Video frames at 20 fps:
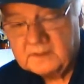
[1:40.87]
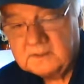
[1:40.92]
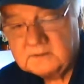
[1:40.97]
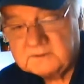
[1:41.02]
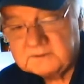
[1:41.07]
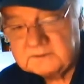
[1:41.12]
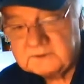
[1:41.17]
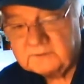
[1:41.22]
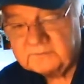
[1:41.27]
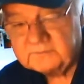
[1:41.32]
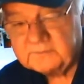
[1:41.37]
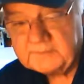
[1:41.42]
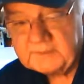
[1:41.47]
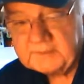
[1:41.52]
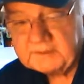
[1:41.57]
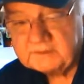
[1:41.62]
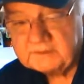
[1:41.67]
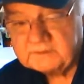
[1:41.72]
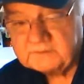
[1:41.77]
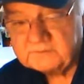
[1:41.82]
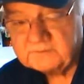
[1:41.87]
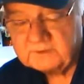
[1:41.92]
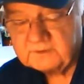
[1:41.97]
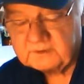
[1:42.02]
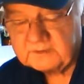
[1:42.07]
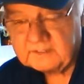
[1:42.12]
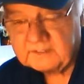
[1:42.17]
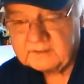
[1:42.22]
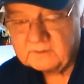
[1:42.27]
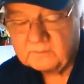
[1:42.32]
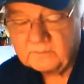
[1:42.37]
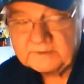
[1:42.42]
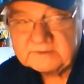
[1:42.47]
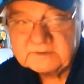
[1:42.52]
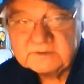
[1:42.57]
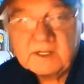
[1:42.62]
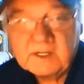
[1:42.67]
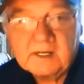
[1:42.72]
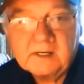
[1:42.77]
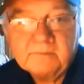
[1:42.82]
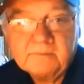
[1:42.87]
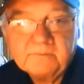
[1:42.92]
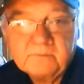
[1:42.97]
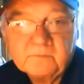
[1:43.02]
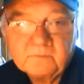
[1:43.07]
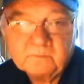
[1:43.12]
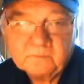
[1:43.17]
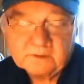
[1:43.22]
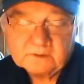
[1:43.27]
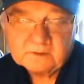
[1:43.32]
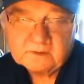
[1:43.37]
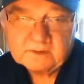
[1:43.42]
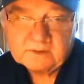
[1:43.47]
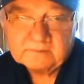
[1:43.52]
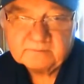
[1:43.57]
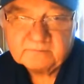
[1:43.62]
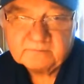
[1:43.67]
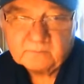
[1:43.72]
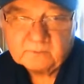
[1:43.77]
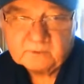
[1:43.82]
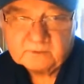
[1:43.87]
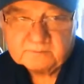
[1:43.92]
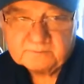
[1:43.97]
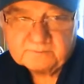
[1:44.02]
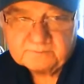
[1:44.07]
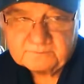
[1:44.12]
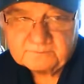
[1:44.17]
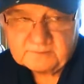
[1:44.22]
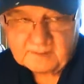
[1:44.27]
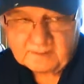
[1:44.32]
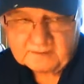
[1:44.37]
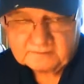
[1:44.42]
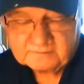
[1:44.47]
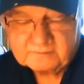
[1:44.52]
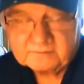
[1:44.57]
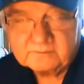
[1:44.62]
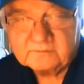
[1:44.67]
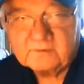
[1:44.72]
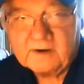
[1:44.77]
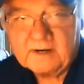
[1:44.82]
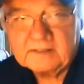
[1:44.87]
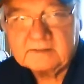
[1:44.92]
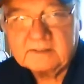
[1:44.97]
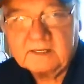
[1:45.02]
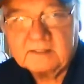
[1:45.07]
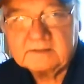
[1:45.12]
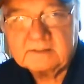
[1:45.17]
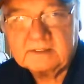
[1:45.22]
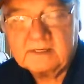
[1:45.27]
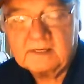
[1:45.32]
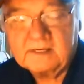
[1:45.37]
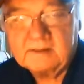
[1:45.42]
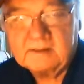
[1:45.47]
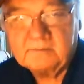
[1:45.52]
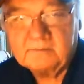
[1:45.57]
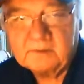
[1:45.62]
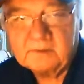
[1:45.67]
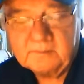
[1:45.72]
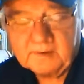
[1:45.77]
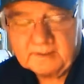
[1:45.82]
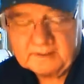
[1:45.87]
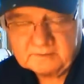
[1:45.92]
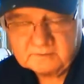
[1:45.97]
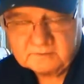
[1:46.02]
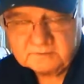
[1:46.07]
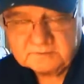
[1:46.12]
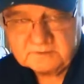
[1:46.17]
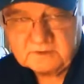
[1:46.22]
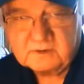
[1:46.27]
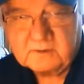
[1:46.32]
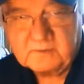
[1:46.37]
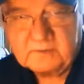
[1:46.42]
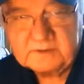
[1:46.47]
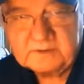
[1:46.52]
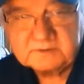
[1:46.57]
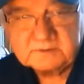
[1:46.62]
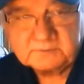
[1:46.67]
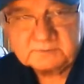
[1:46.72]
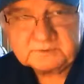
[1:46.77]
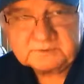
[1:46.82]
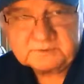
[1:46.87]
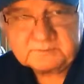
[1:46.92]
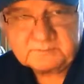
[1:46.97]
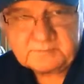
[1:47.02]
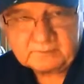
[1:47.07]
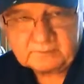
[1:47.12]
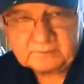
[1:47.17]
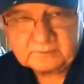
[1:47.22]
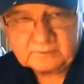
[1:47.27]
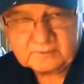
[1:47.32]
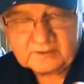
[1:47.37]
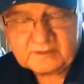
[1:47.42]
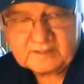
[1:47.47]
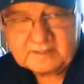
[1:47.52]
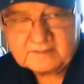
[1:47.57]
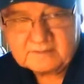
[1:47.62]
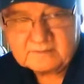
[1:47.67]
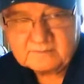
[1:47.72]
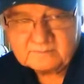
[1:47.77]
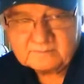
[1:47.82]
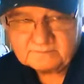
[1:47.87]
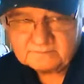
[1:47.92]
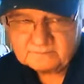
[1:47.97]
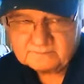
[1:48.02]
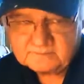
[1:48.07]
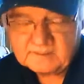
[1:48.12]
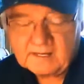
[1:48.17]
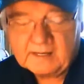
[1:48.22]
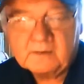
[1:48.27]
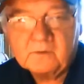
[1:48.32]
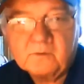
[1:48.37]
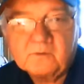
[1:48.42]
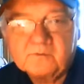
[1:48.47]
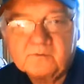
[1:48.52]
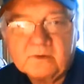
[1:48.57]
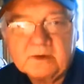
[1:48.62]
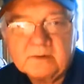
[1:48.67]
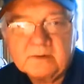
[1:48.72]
So from Harrah's Philly on a Wednesday, Rick Needham for dayatthetrack.com. Reminding you as always to please bet with your head, not over.